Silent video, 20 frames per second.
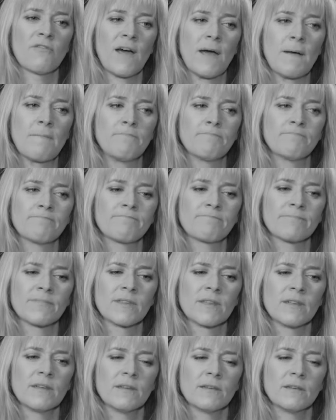
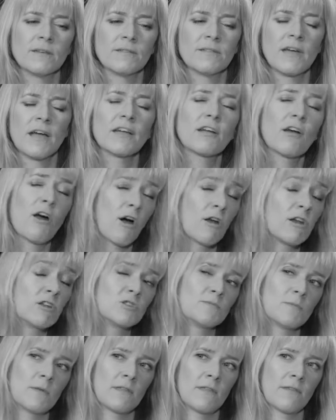that
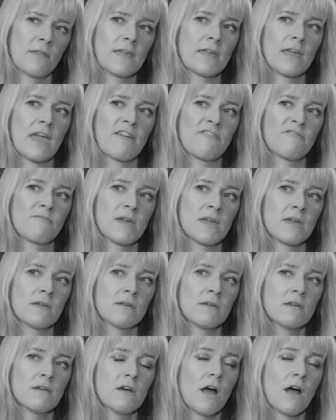encouragement that they gave me.